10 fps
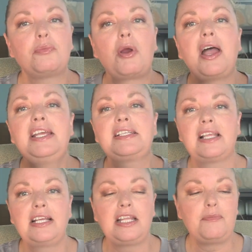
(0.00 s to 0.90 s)
bra is
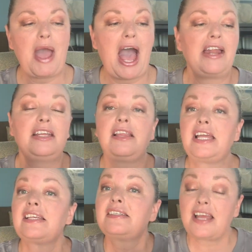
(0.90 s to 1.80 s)
lightly padded
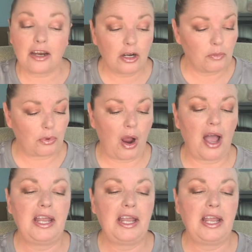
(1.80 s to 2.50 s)
like a standard bra.